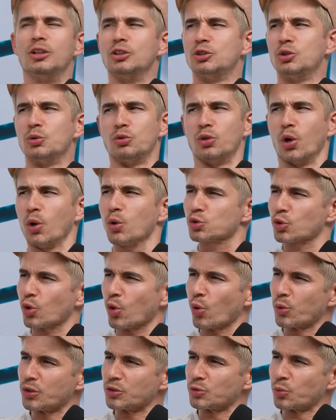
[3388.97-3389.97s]
dude. Those are
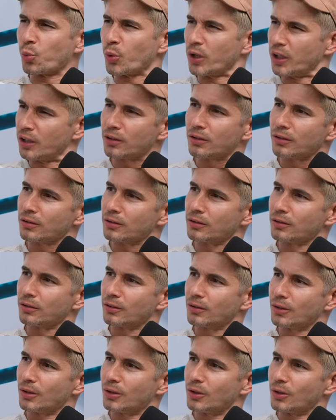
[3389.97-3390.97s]
always weird
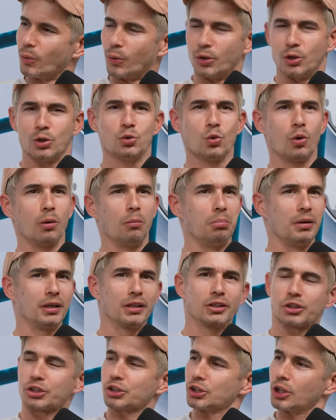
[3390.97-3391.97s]
when you do a
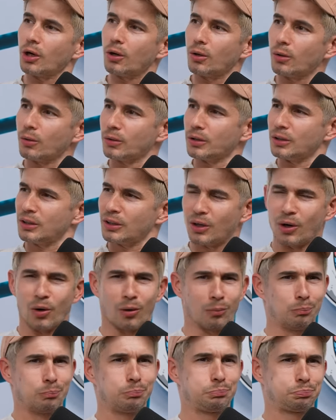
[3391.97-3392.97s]
bigger show. You
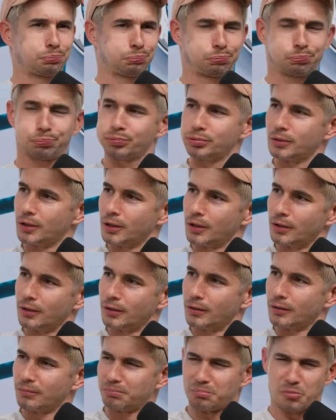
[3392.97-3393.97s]
go
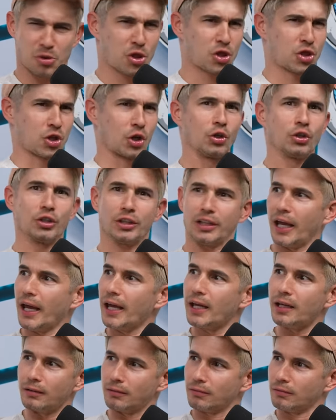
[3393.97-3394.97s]
thirty
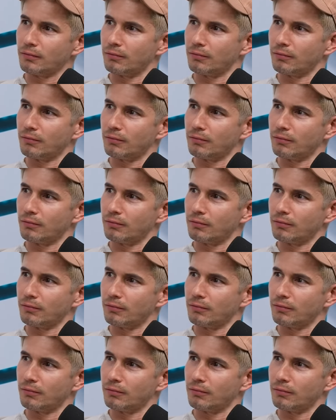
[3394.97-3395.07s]
eight.